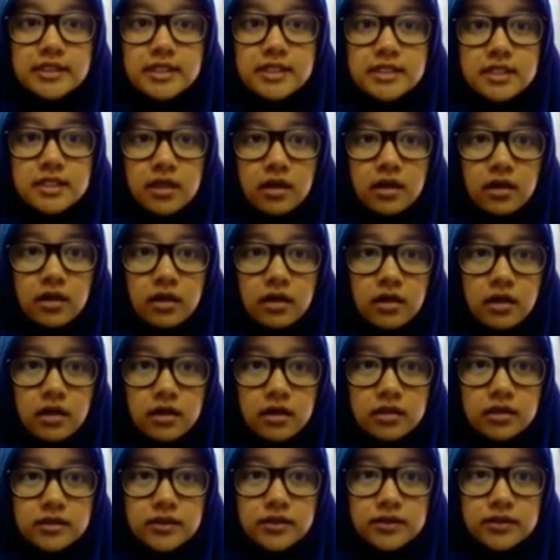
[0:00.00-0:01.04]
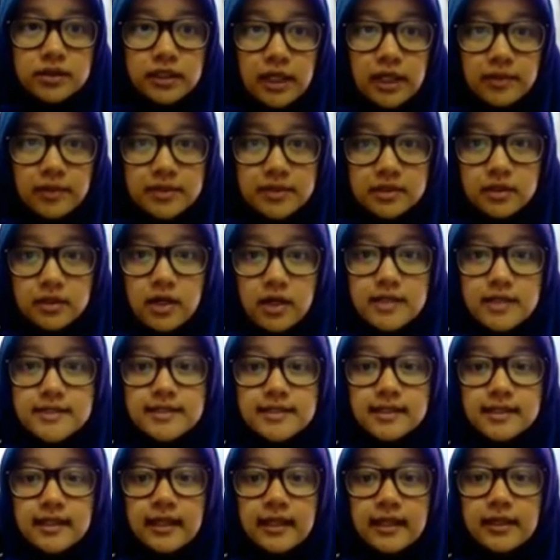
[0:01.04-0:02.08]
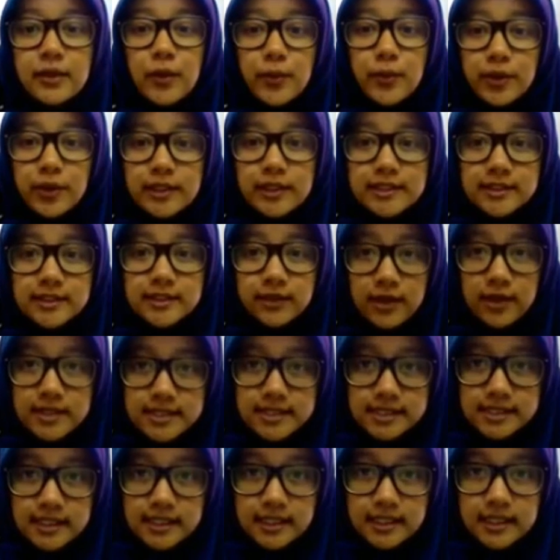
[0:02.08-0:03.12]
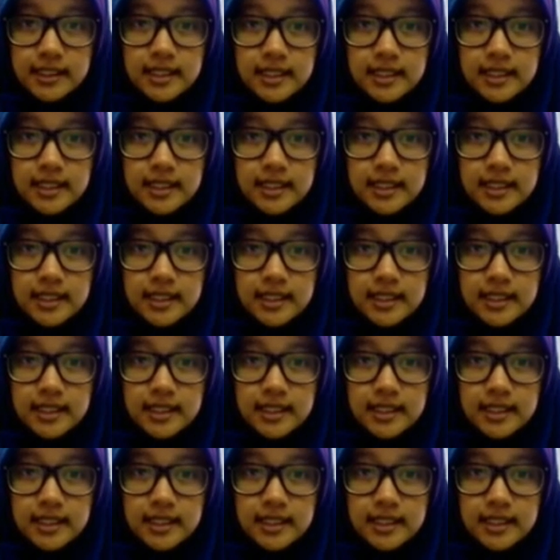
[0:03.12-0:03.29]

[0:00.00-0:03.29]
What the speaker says: is our total capital costing and operating costing.